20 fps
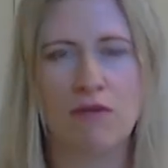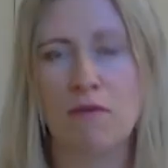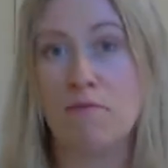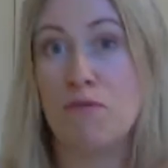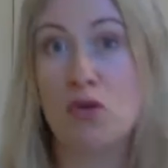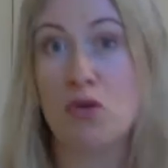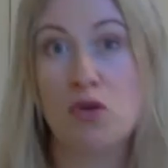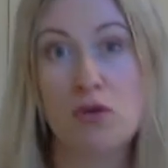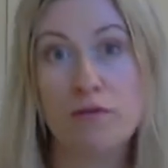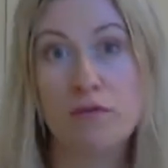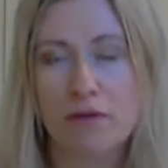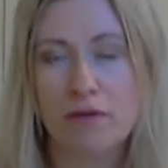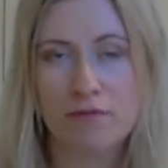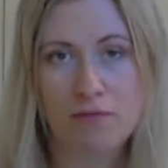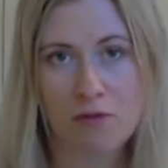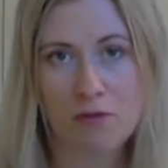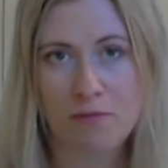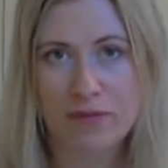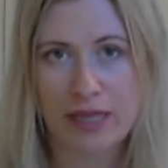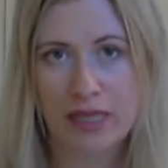remove it
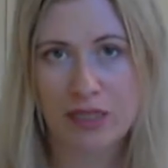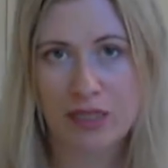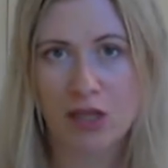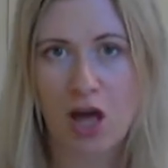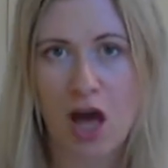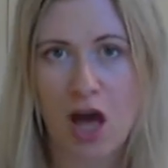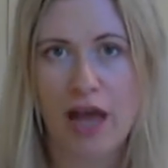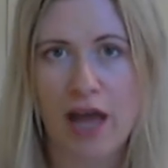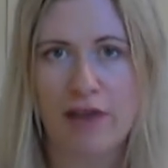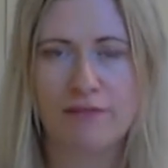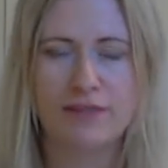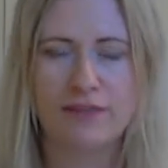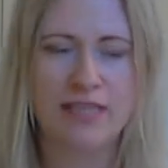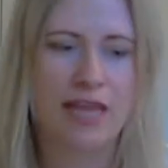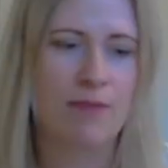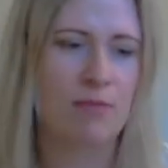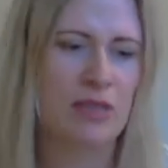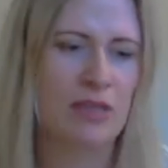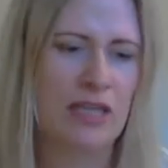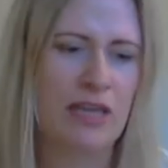from their lives.
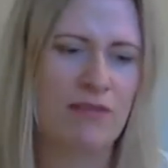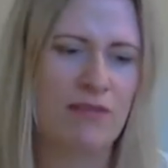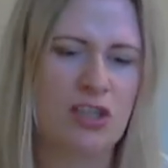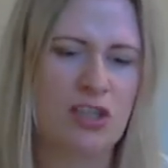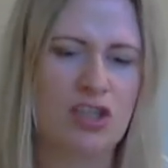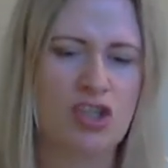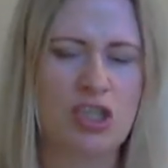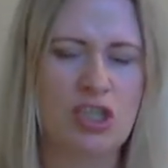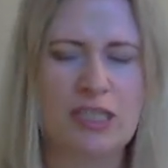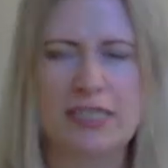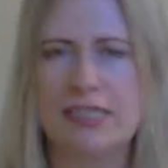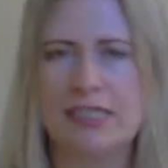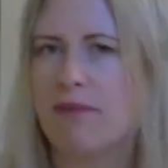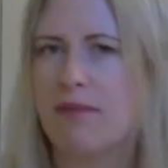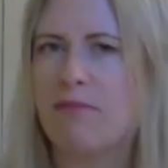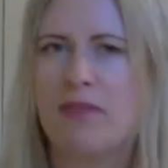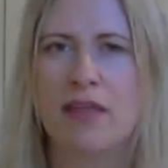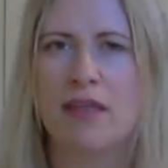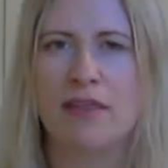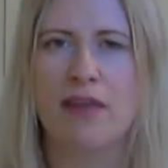They believe it's just
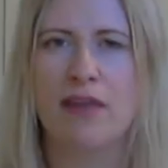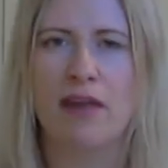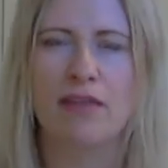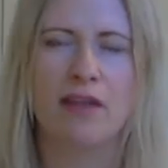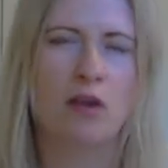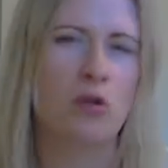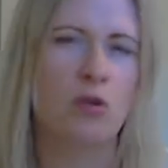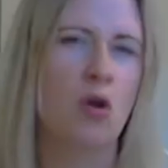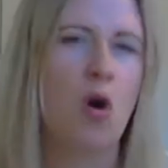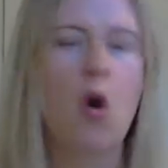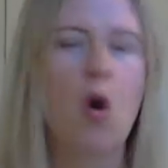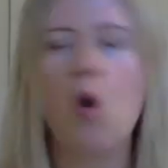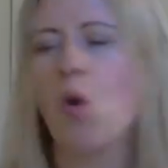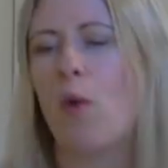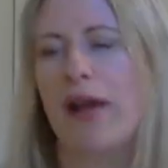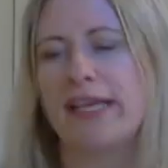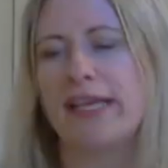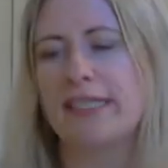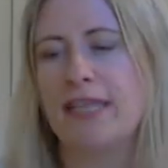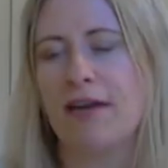something that they'll
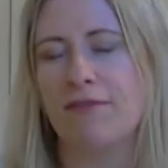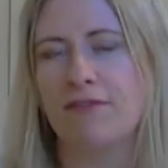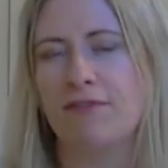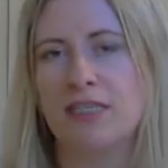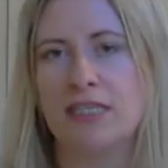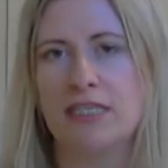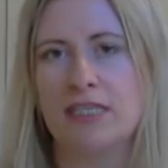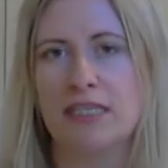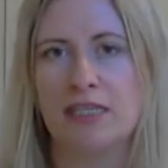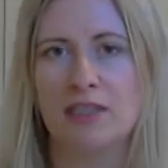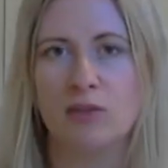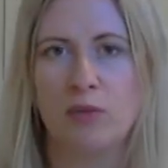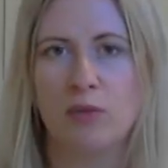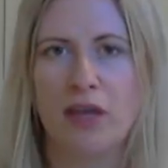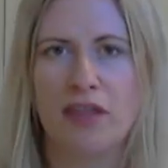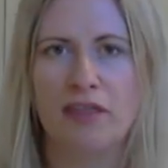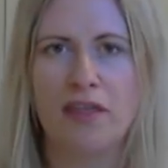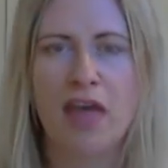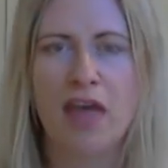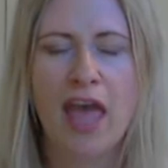always have to deal
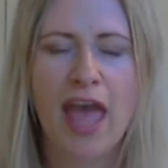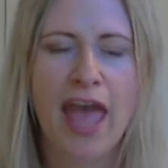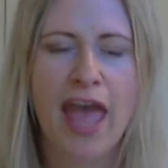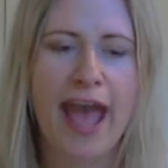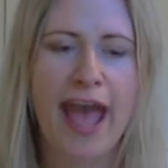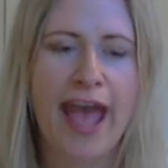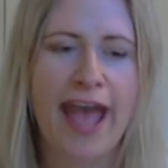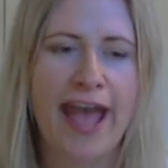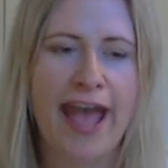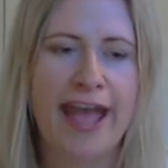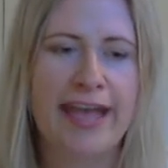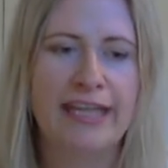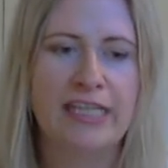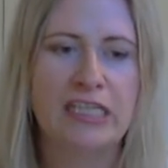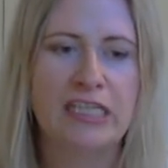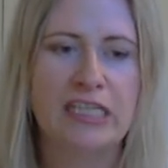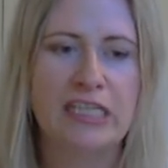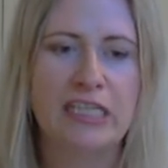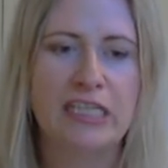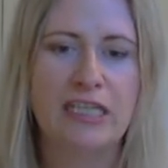with,
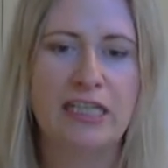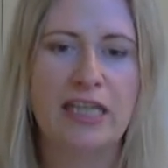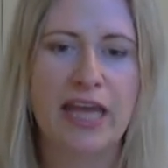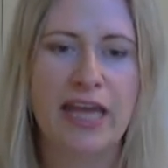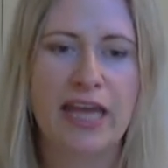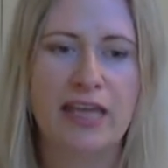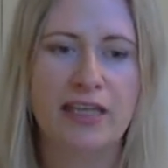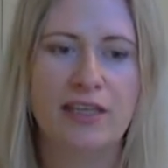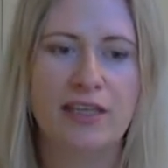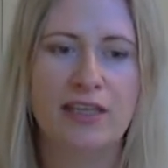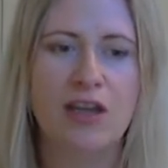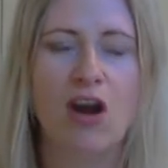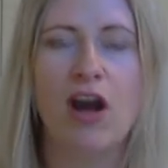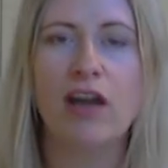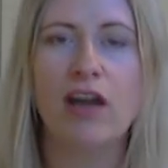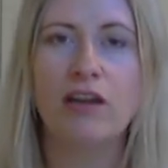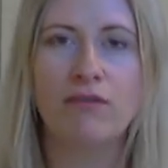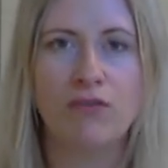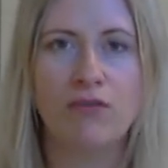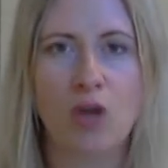and they
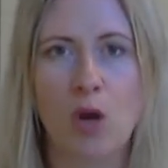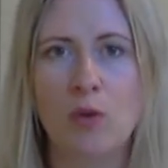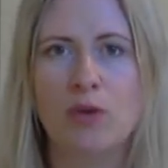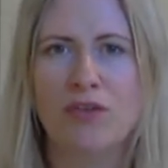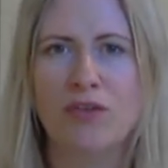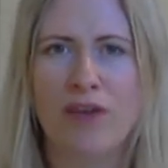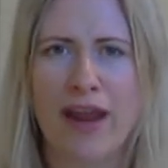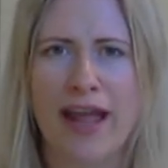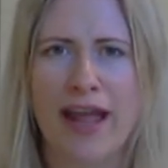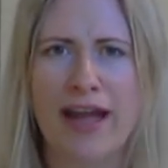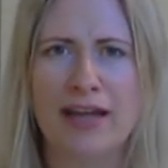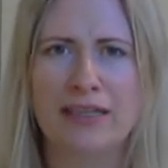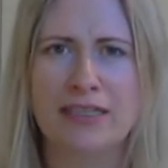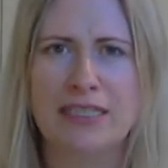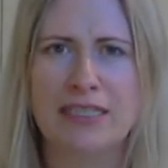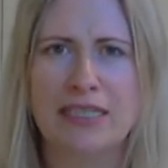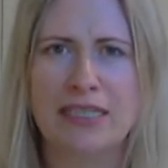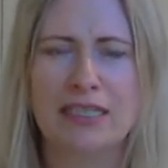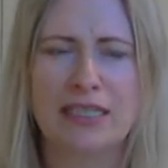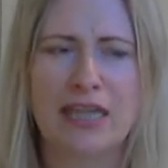kind of go
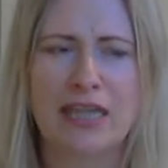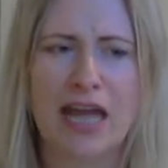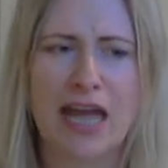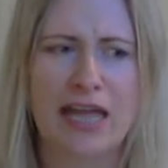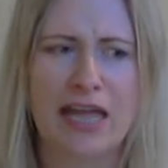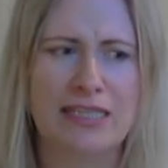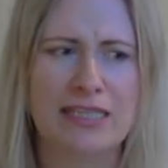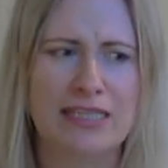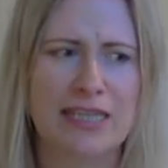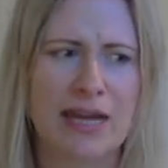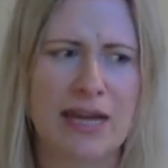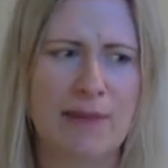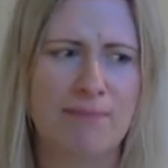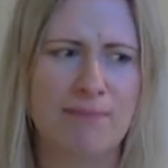around and